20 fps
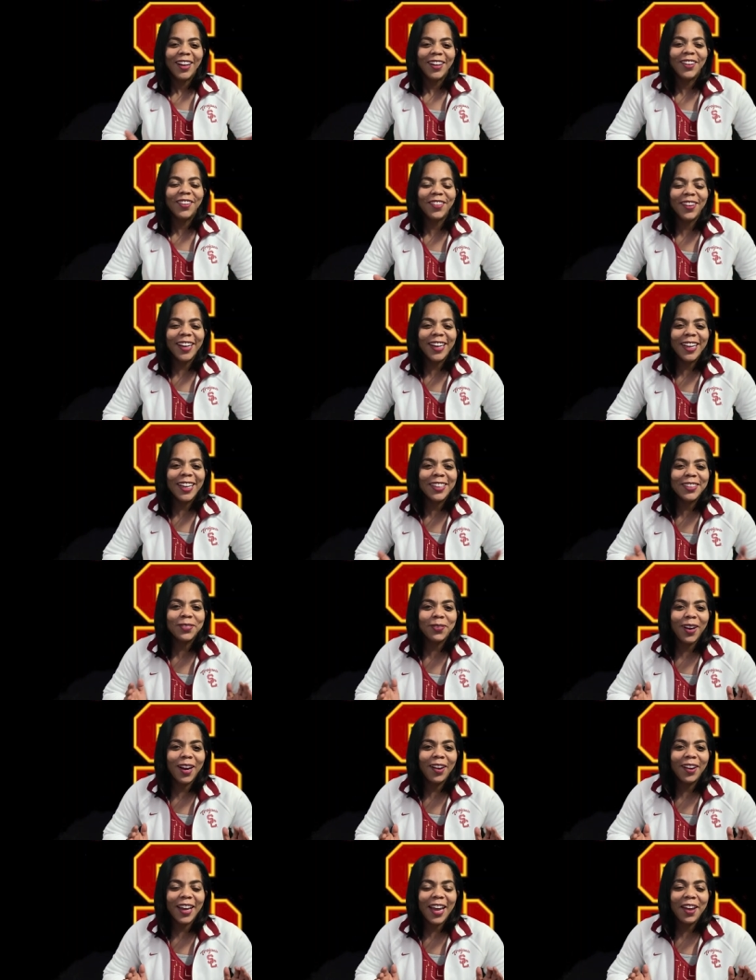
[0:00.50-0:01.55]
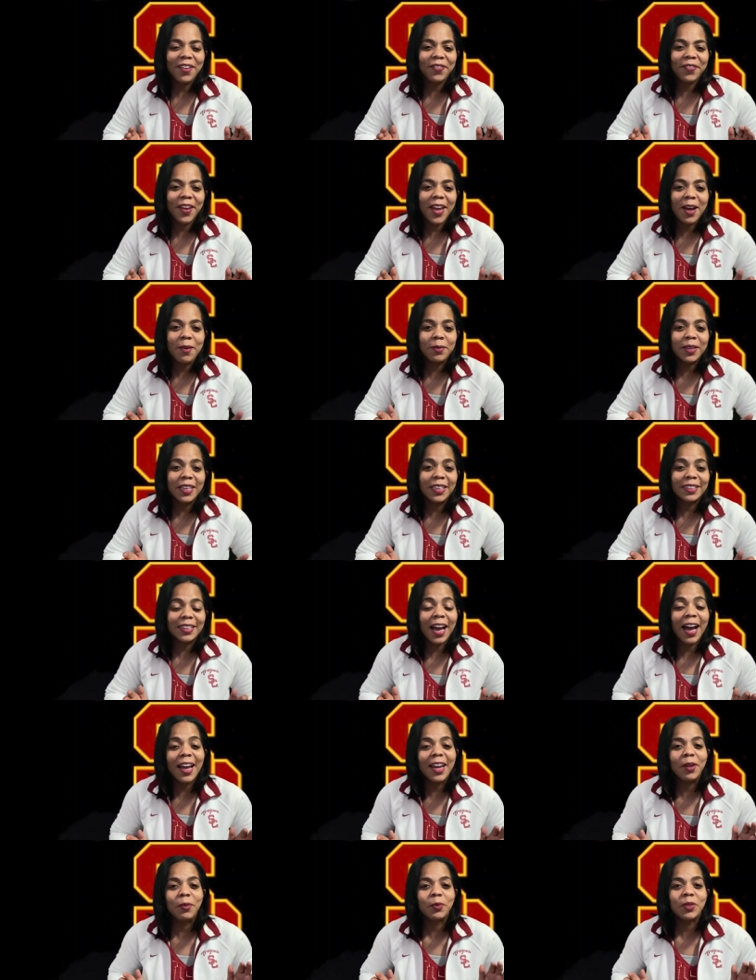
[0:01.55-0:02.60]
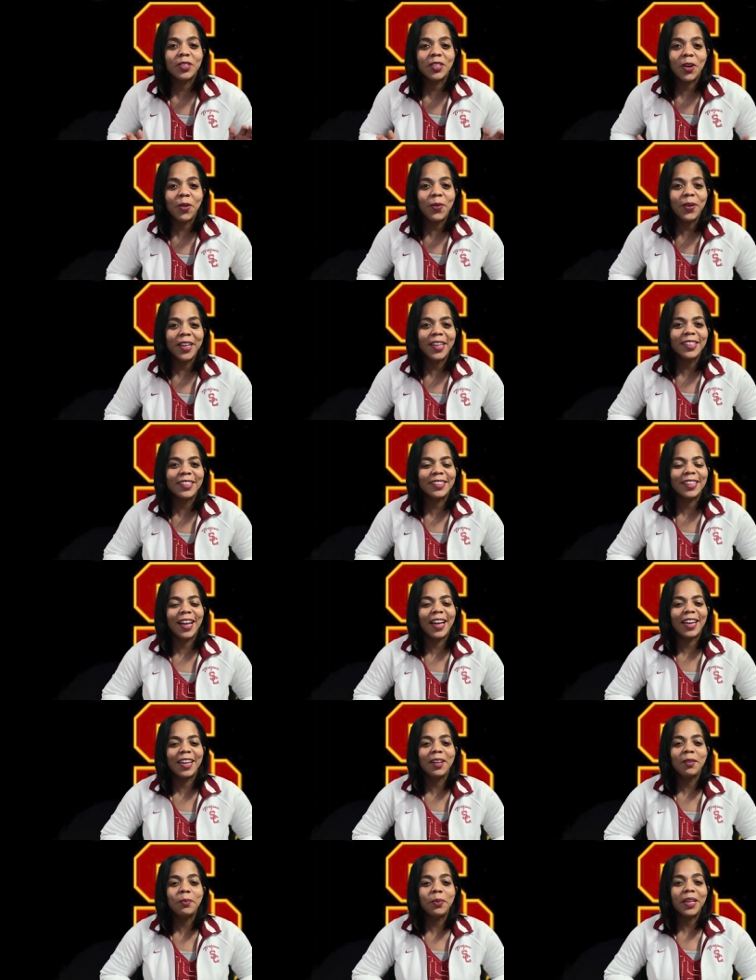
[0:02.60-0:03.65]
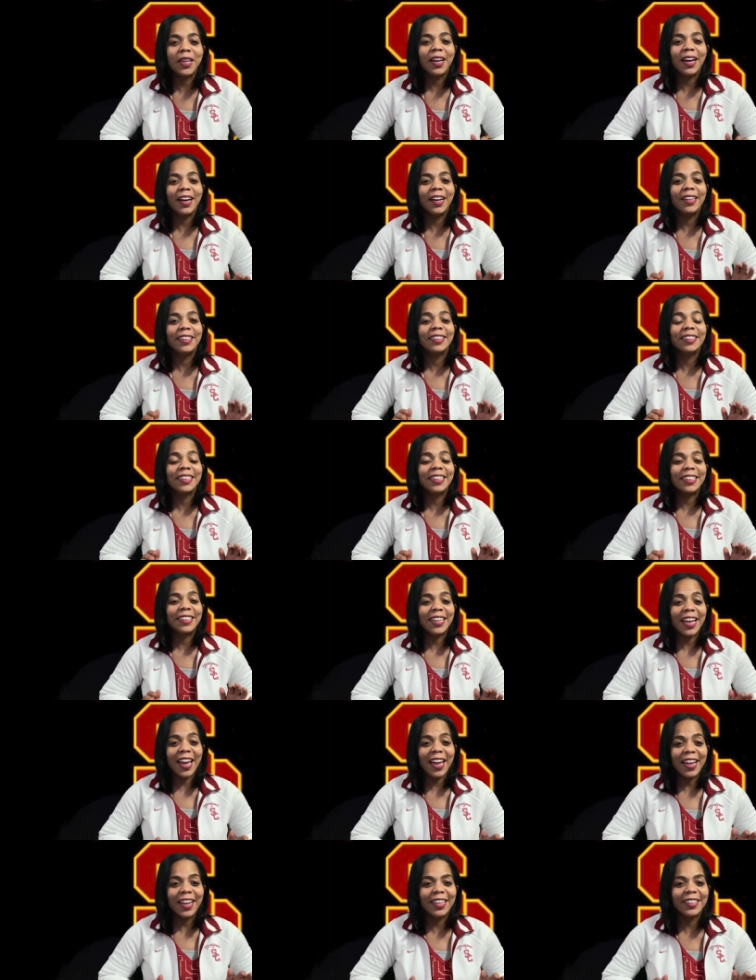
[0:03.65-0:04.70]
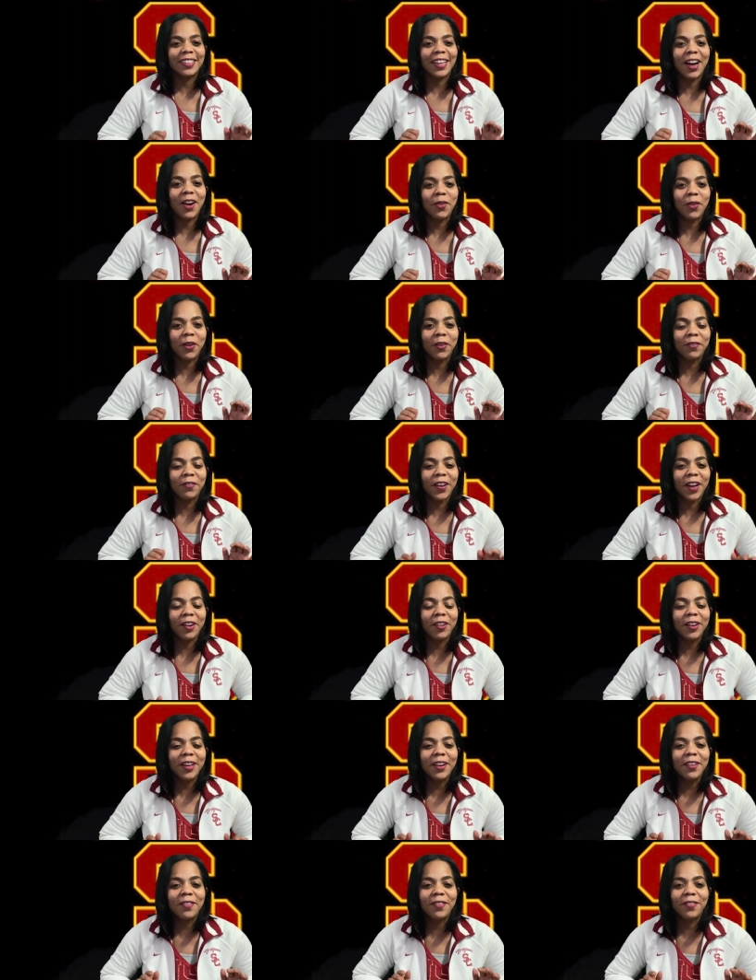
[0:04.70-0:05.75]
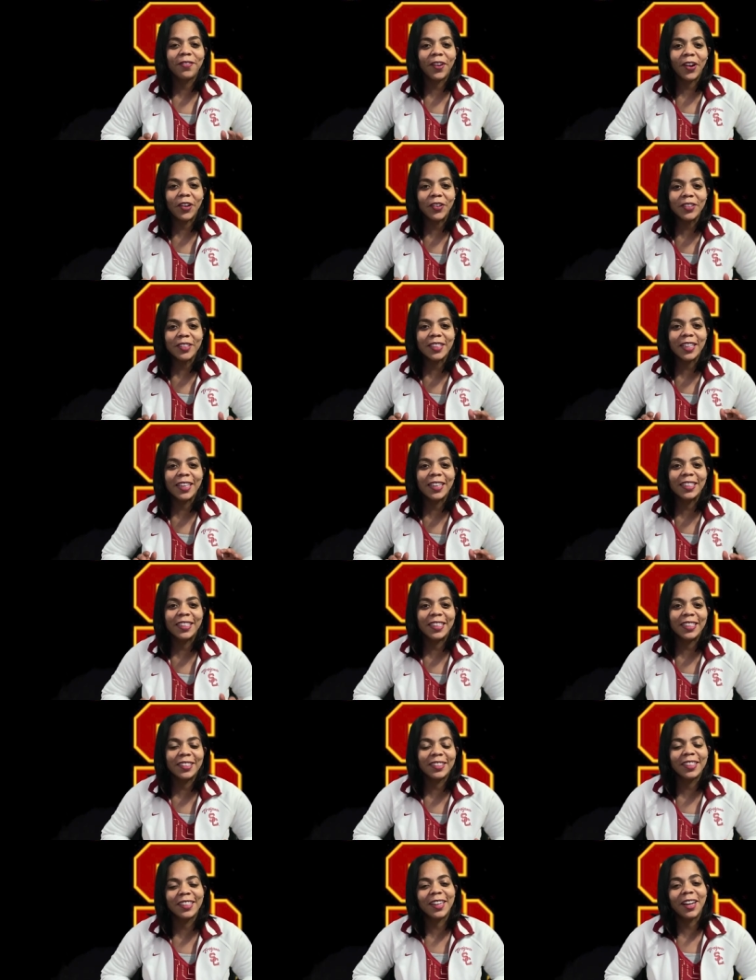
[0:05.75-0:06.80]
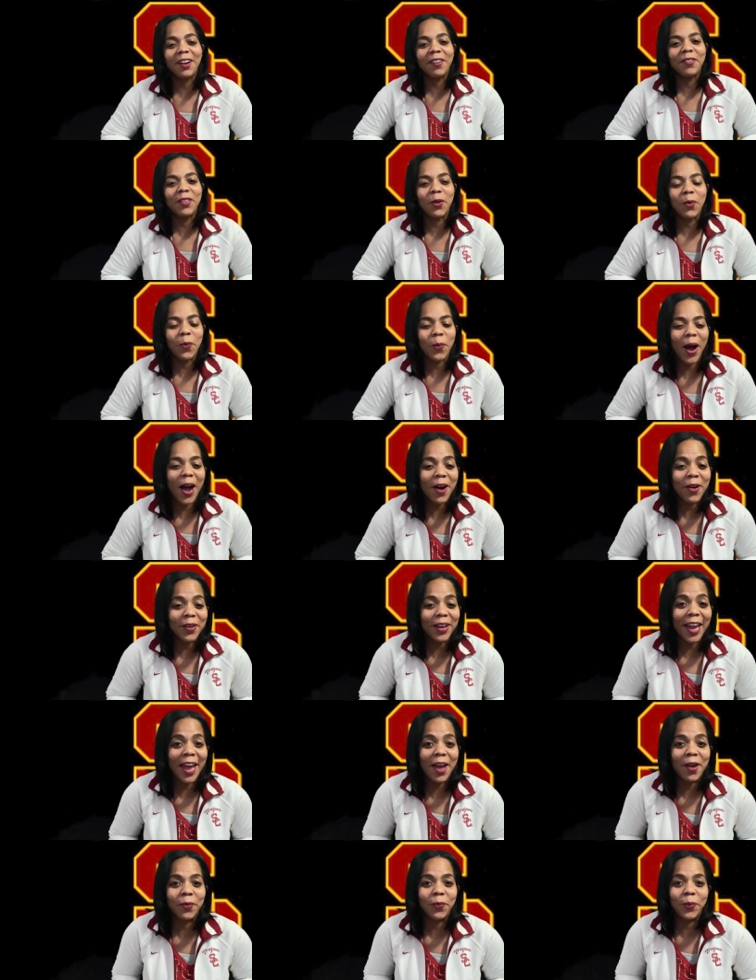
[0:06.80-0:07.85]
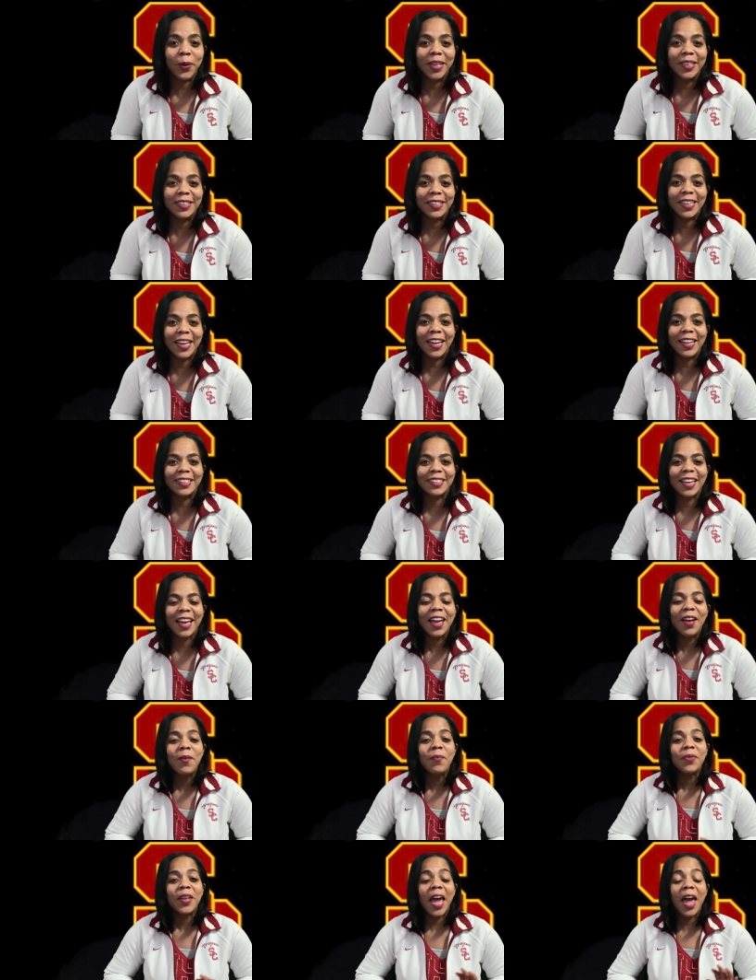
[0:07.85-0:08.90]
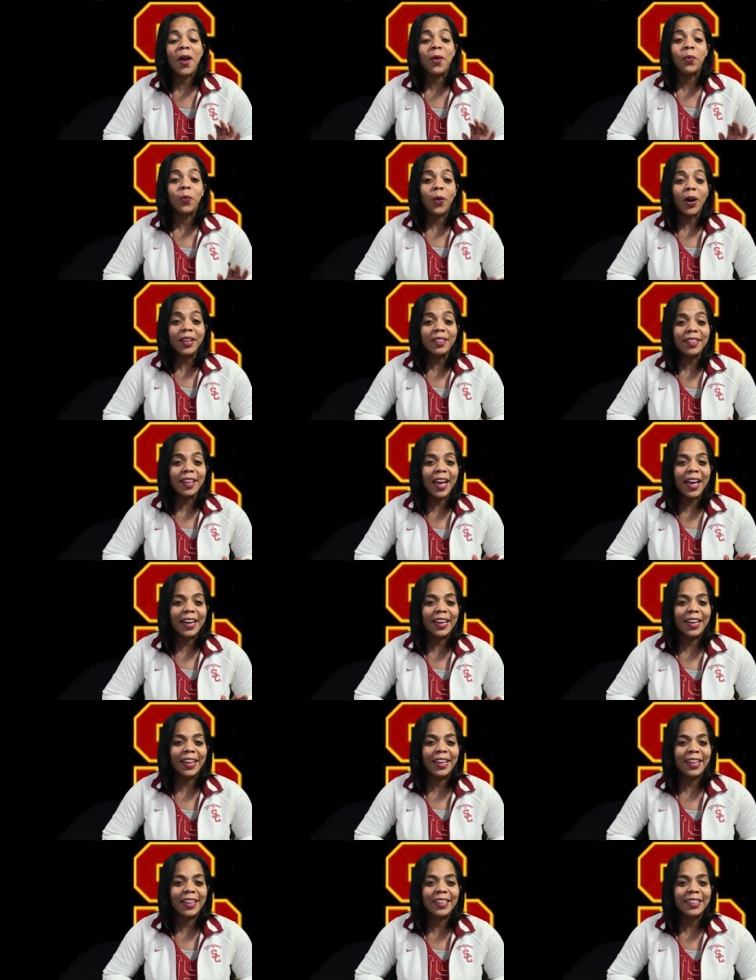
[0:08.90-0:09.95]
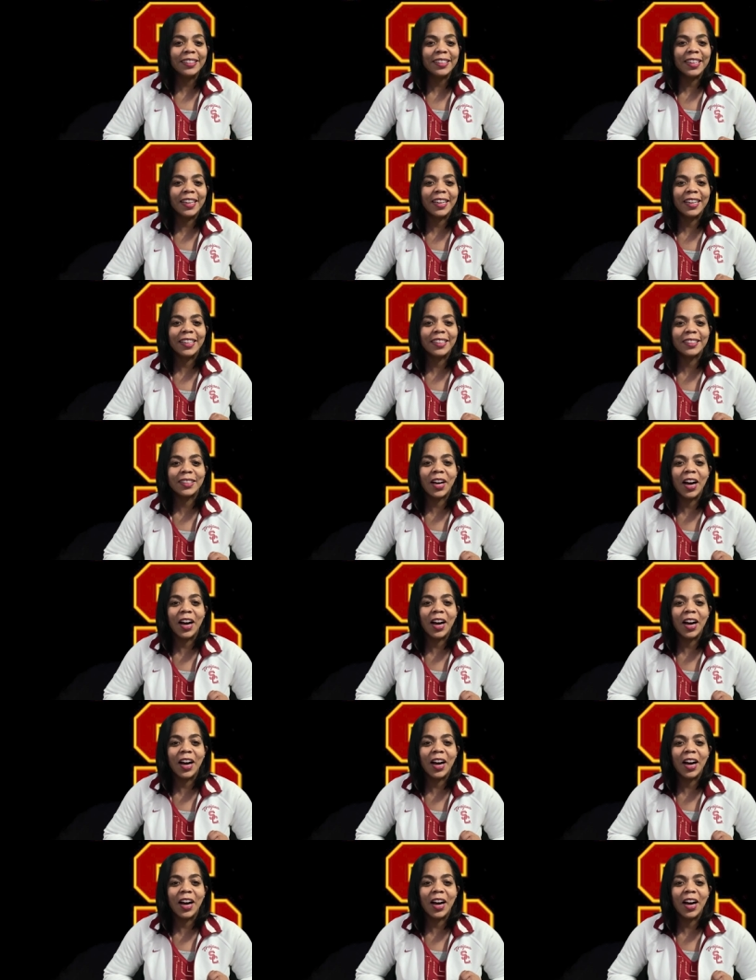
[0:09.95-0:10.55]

Greetings, Wildcat families. I am so excited because today is our very first edition of the Wildcat Wednesdays. And what that is, is